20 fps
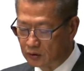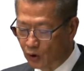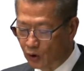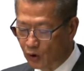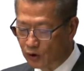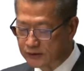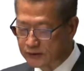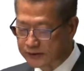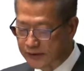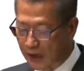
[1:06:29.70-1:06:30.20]

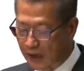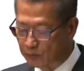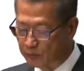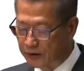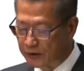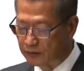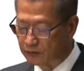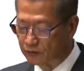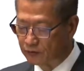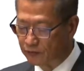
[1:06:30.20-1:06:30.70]
Over the past
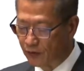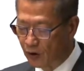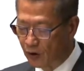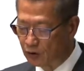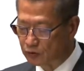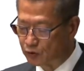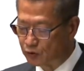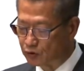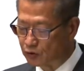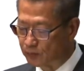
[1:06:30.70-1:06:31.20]
three years,
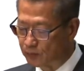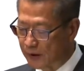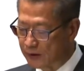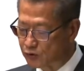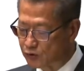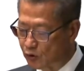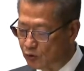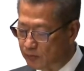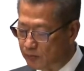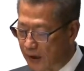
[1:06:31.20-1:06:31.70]
I&T
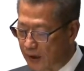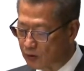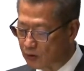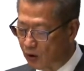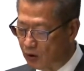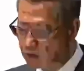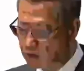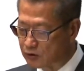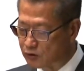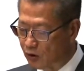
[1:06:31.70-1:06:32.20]

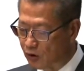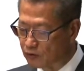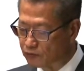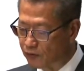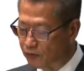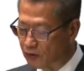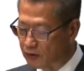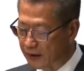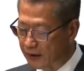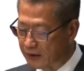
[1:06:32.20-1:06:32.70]
enterprises in the
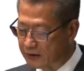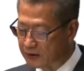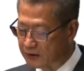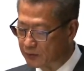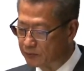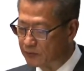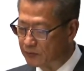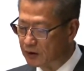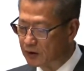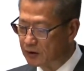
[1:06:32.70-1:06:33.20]
Science Park
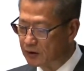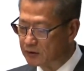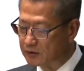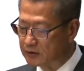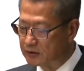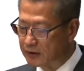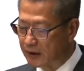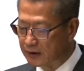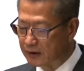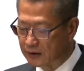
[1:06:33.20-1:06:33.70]
and
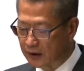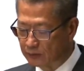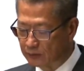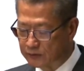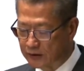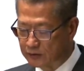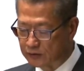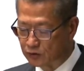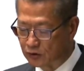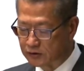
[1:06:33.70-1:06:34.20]
Cyberport have
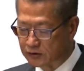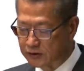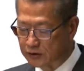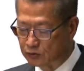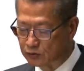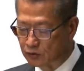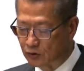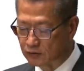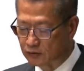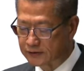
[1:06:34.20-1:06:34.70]
attracted
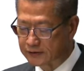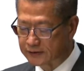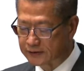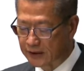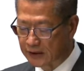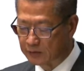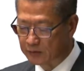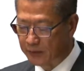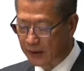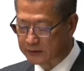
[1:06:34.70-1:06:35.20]
over
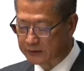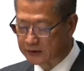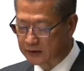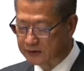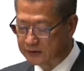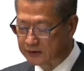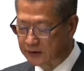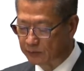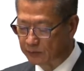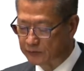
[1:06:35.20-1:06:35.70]

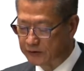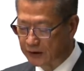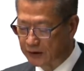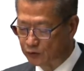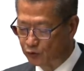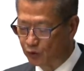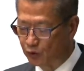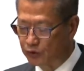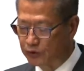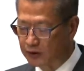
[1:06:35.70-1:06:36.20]
$41
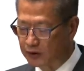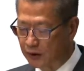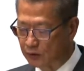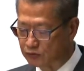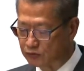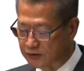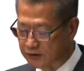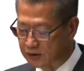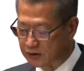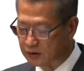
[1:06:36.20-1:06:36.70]
billion of
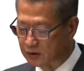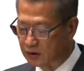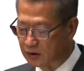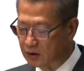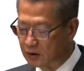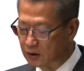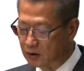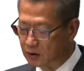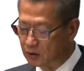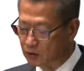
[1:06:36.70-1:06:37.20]

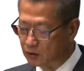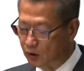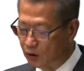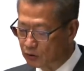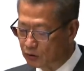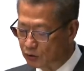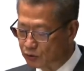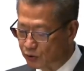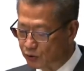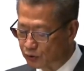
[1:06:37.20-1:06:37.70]
investment.
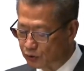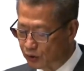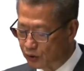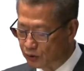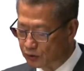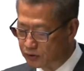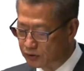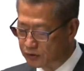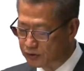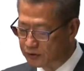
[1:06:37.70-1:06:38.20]
Besides,
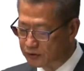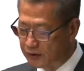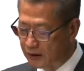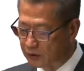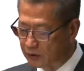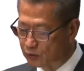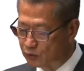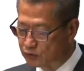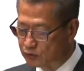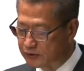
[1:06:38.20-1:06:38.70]
some
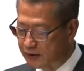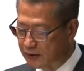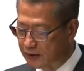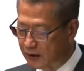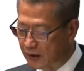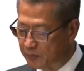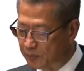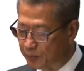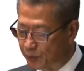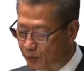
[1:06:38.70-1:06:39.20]
600
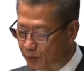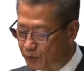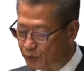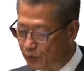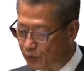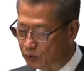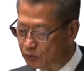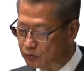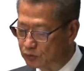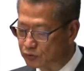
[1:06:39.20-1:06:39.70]
startups are
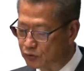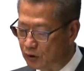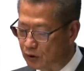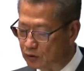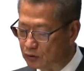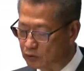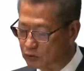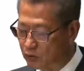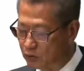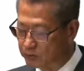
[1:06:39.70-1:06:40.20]
being
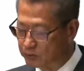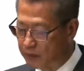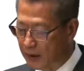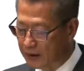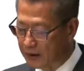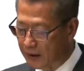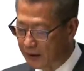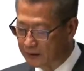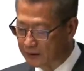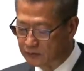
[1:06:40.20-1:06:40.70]
incubated by the
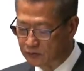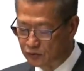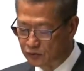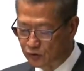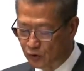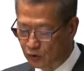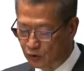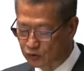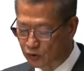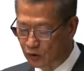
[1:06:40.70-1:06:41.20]
Science Park and
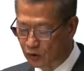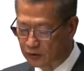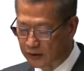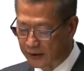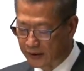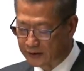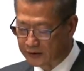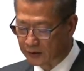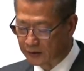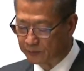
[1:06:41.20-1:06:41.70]
Cyberport,
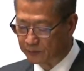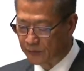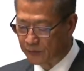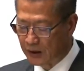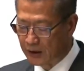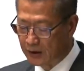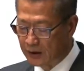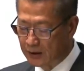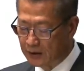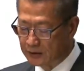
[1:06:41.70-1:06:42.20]
on
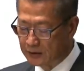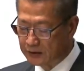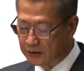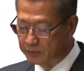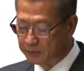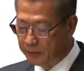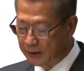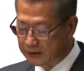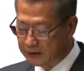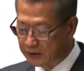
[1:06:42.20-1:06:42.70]
top of the
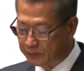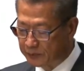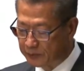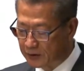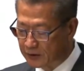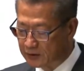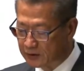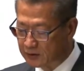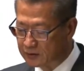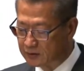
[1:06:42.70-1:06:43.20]
nearly
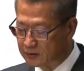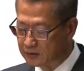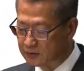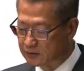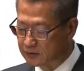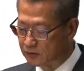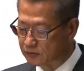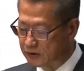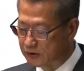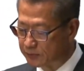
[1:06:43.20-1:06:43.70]

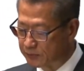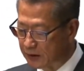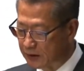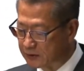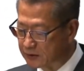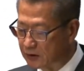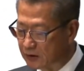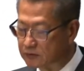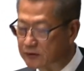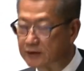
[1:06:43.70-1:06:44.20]

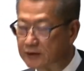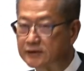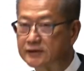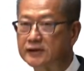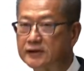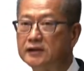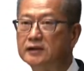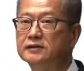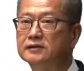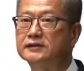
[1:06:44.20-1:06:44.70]
1.3 thousand
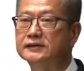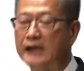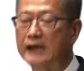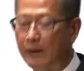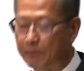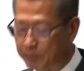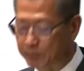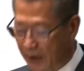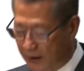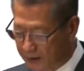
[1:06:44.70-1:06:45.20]
startups
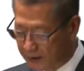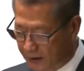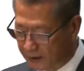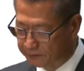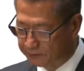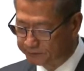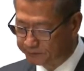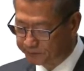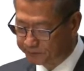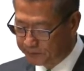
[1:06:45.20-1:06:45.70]
already
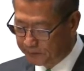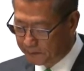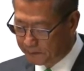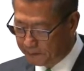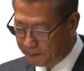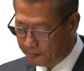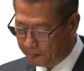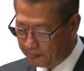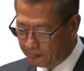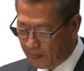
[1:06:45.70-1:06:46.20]
graduated
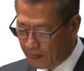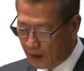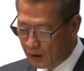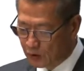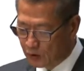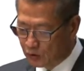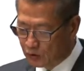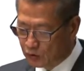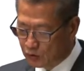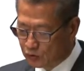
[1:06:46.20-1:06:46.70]
from the
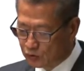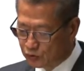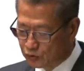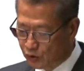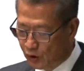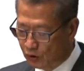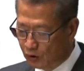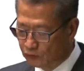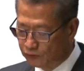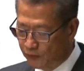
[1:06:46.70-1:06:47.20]
programs.
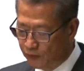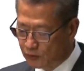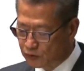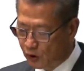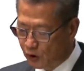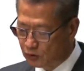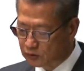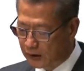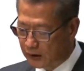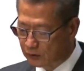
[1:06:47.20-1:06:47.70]

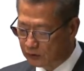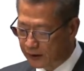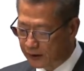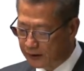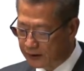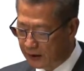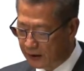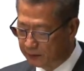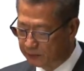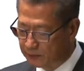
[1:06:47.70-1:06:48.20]

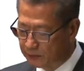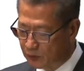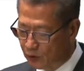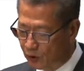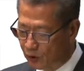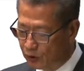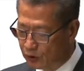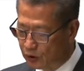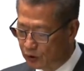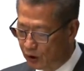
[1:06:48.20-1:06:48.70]
The
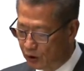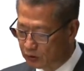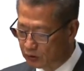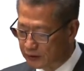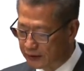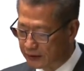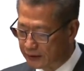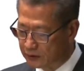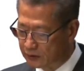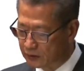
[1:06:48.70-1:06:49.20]
Innovation and
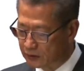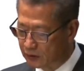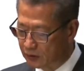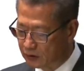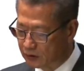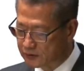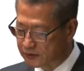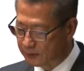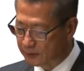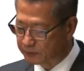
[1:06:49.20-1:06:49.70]
Technology
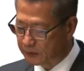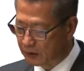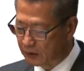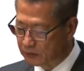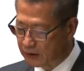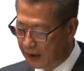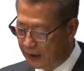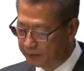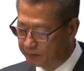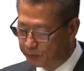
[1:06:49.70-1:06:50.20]
Venture
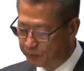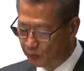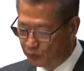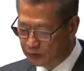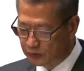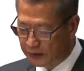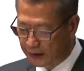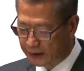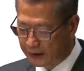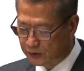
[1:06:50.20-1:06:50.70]
Fund has
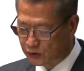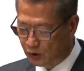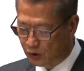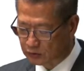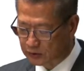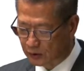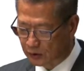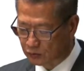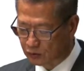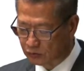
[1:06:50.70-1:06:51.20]
invested more
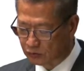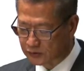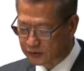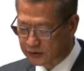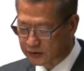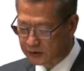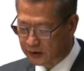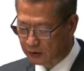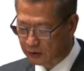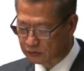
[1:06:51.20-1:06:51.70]
than 100
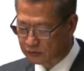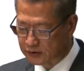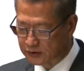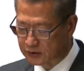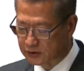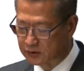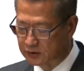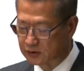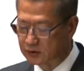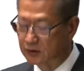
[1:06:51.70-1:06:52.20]
million
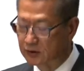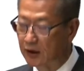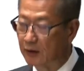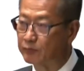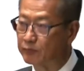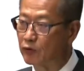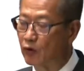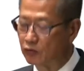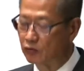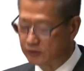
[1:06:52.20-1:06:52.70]
in
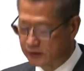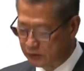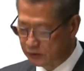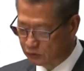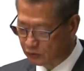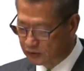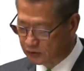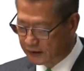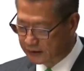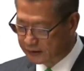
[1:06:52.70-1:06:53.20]
19
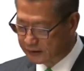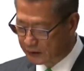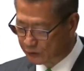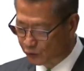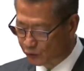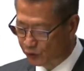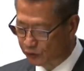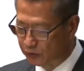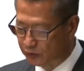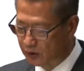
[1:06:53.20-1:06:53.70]
local
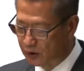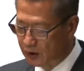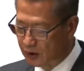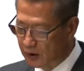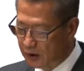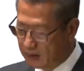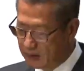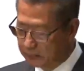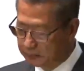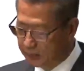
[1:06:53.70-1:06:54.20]
startups over the
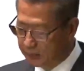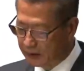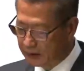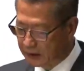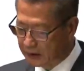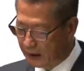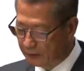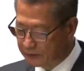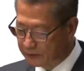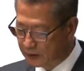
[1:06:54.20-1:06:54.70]
past two
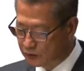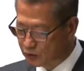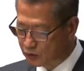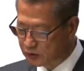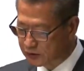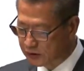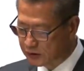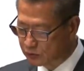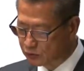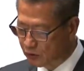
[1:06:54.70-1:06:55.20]
years,
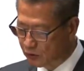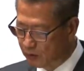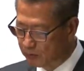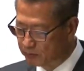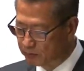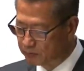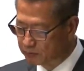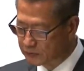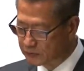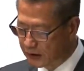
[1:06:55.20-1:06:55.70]

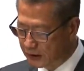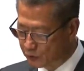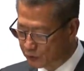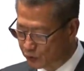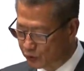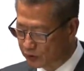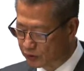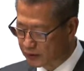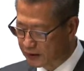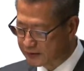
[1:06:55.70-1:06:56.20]
attracting more than
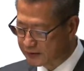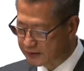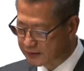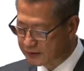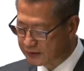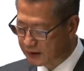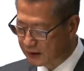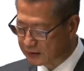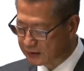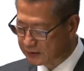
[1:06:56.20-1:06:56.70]

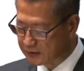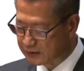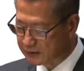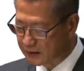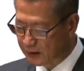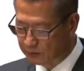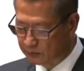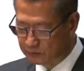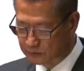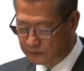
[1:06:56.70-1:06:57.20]
$500 million
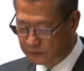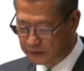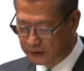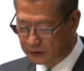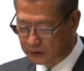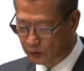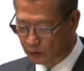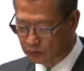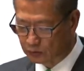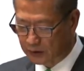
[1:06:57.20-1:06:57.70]
of
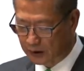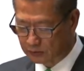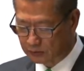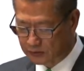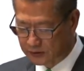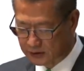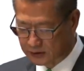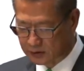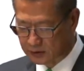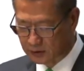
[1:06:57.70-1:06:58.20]

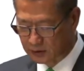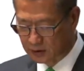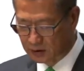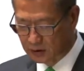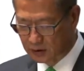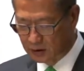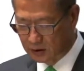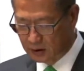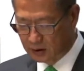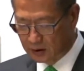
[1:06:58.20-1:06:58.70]
private
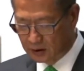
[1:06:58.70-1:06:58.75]
investment.